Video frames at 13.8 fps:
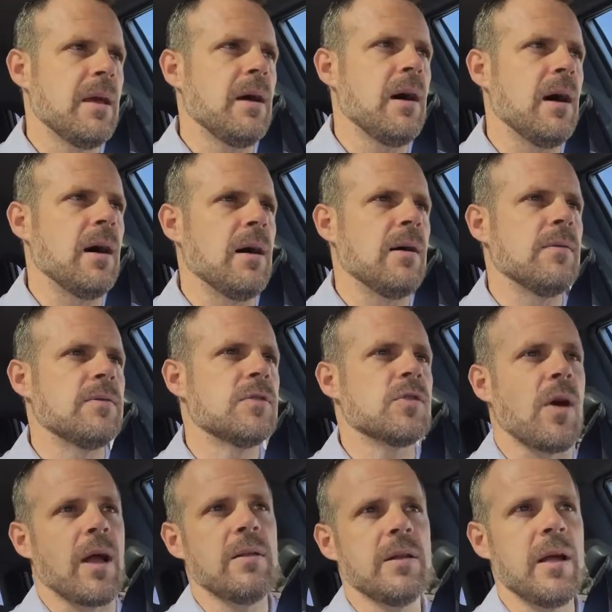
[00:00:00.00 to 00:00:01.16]
of
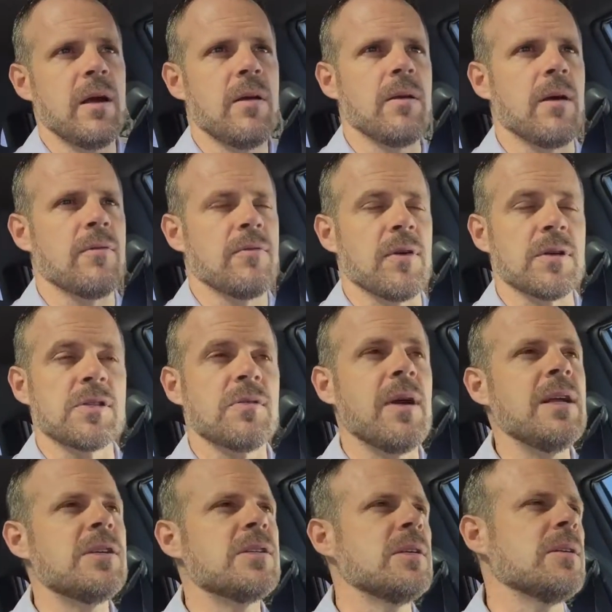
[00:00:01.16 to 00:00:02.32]
trial and error, of
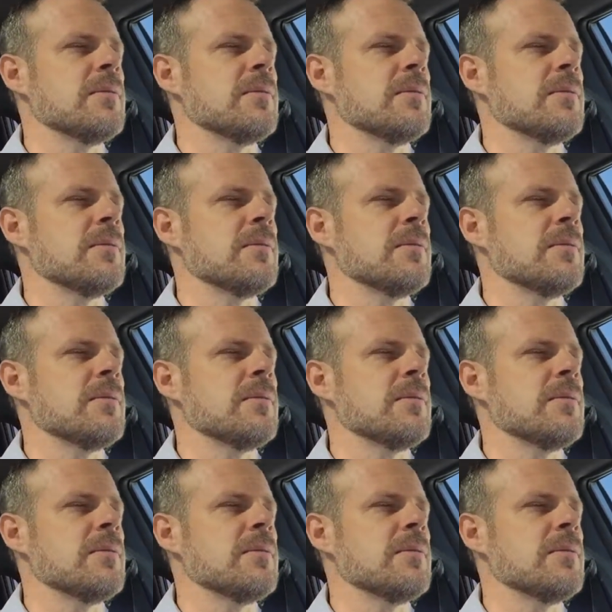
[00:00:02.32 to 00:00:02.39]
frustration,